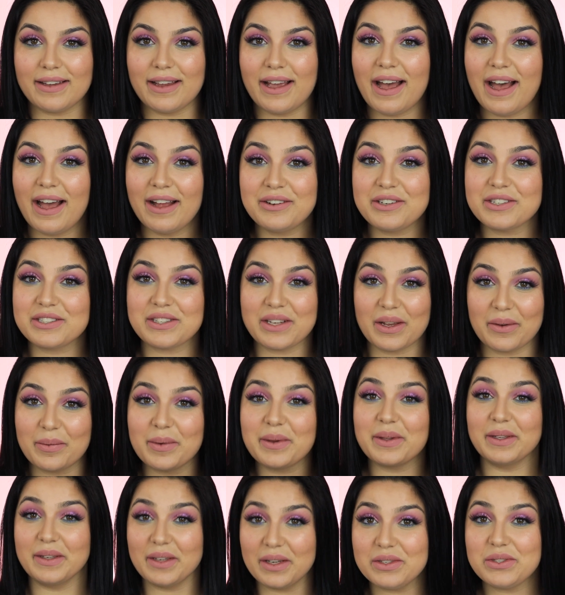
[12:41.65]
I
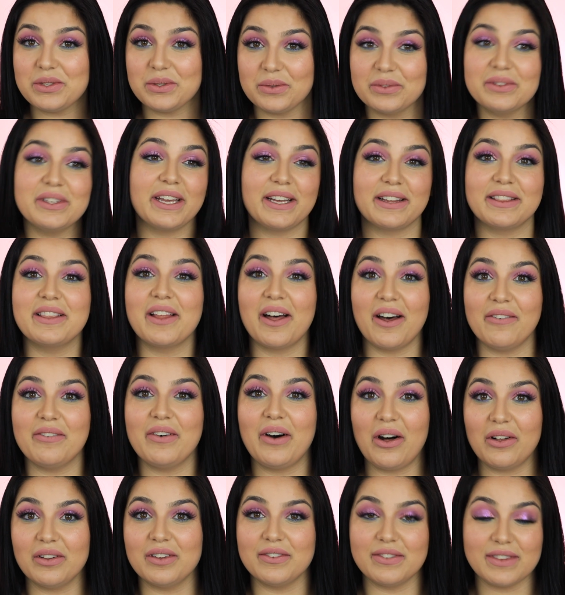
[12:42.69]
do like love
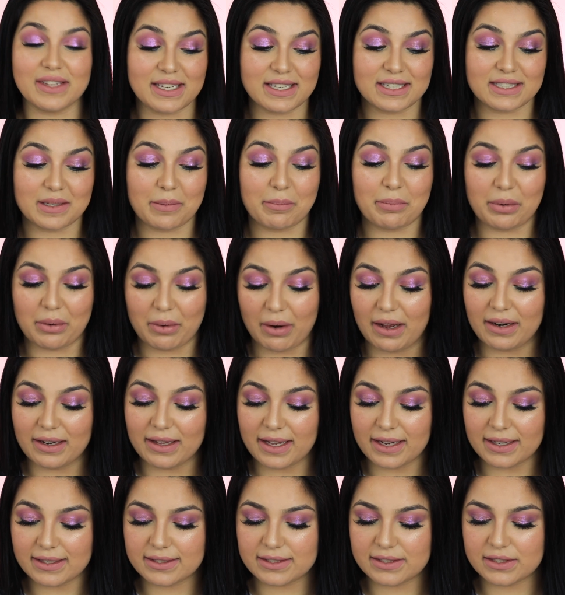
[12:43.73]
all of these
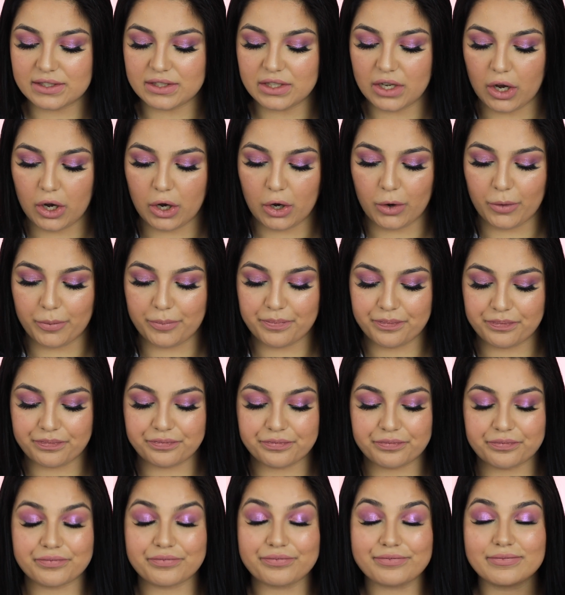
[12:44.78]
products. So
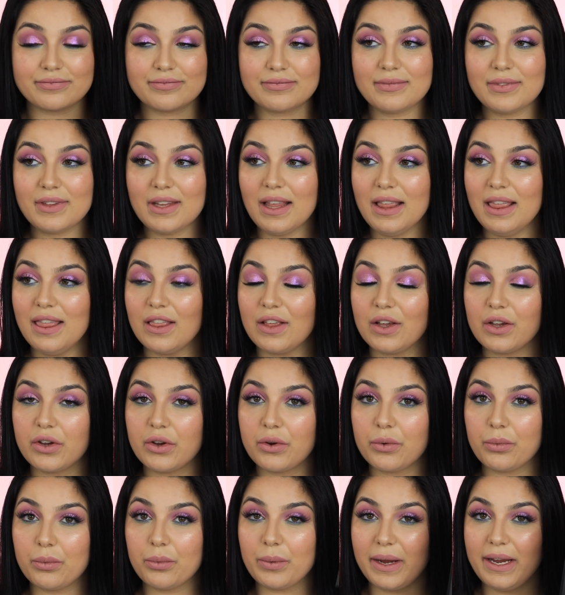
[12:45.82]

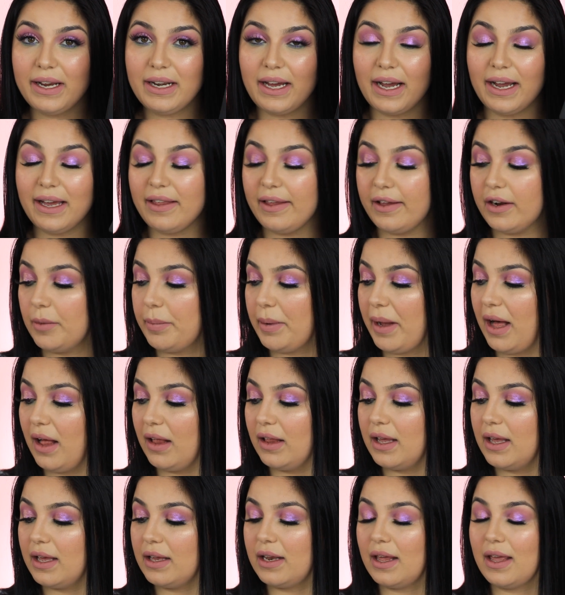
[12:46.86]
great highlighter
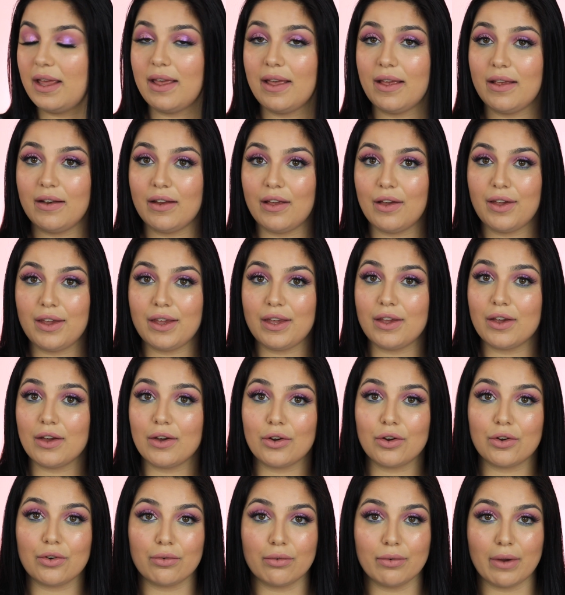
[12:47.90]
palette and a
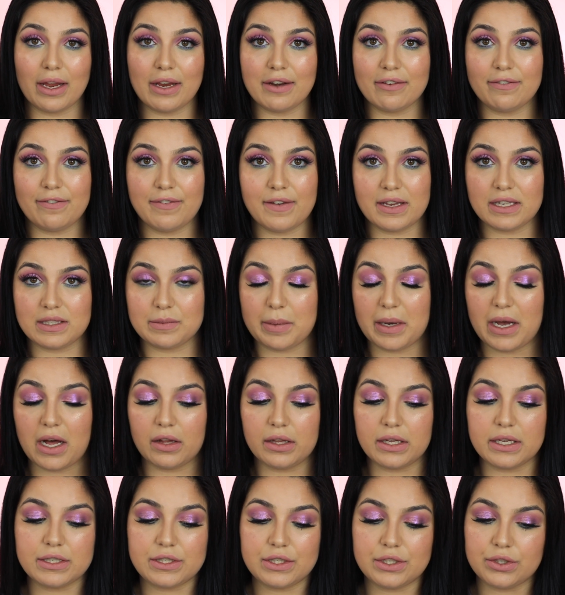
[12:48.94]
great face
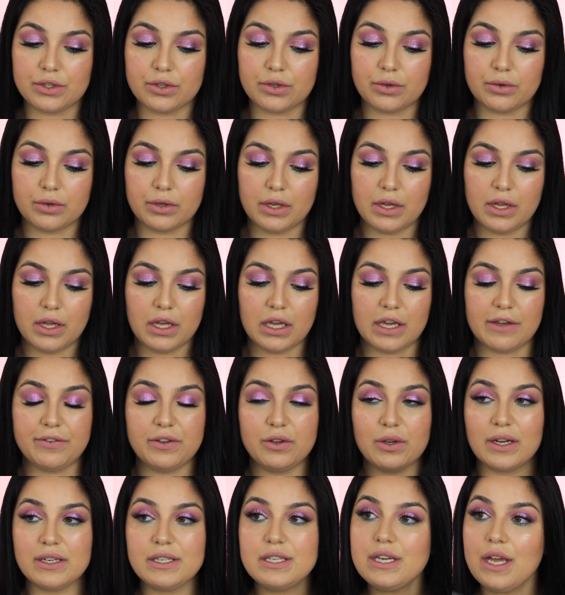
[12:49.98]
palette too. If you
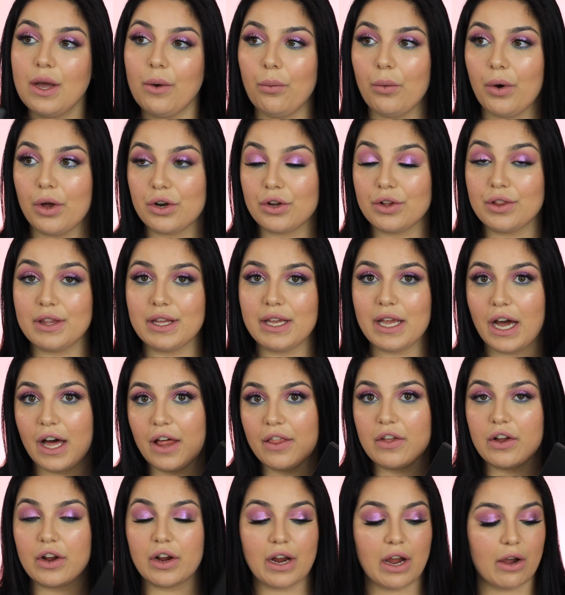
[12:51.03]
had to get one or the
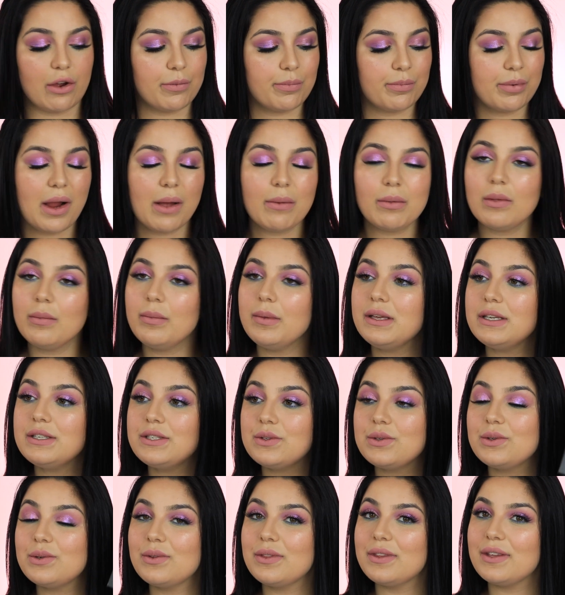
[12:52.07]
other, I would probably
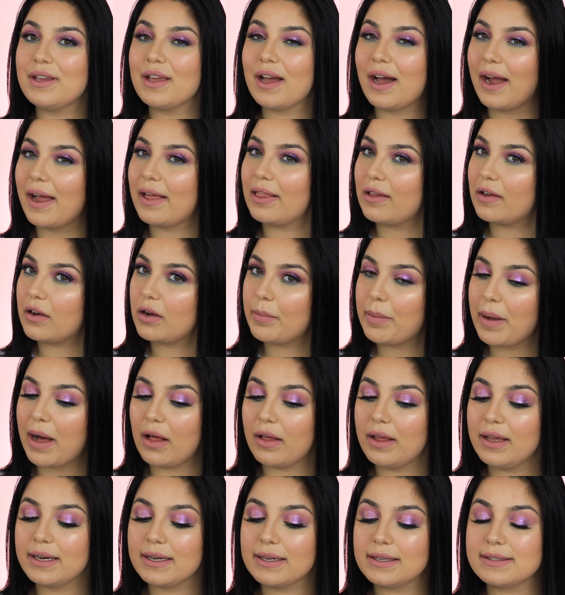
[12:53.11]
do the highlighter
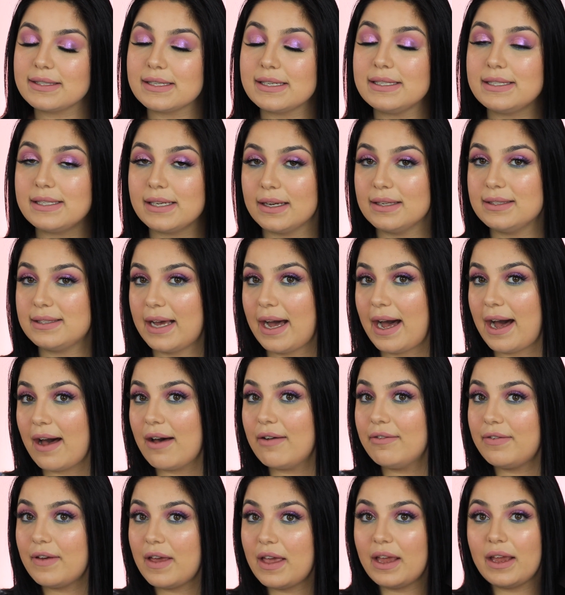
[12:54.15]
palette because it does
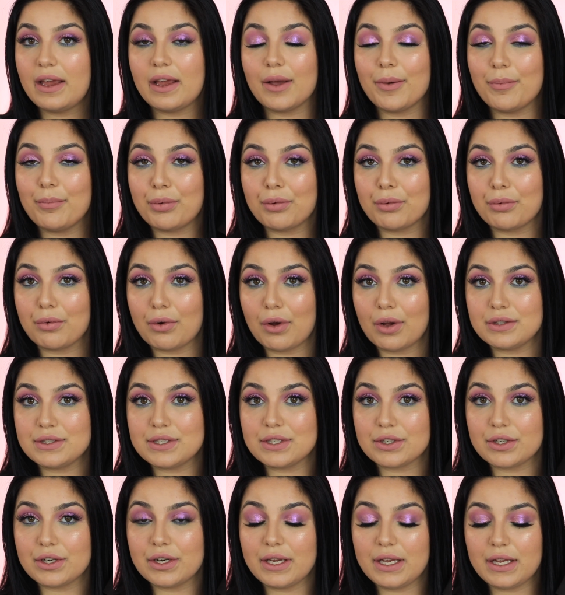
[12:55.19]
have a
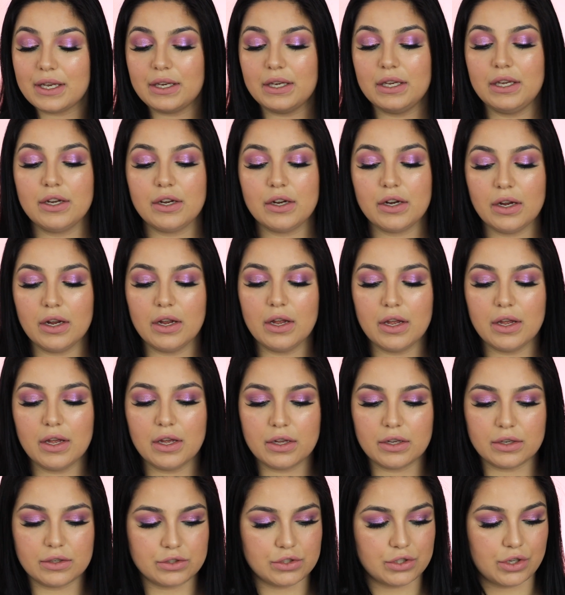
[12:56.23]
bronzer in here.
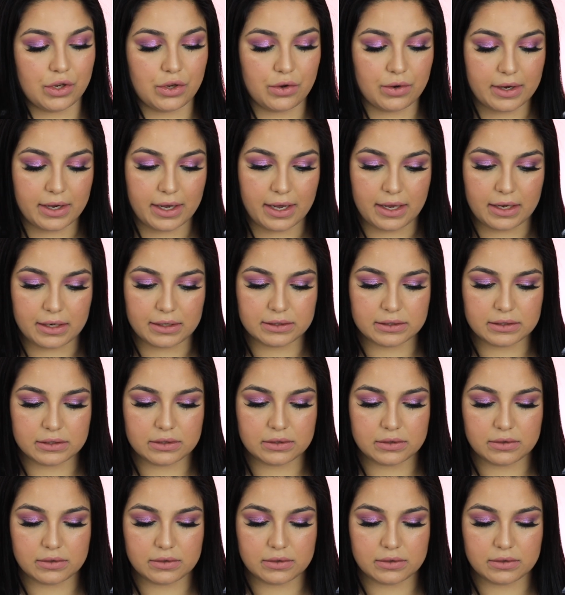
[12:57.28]
I'll show you guys.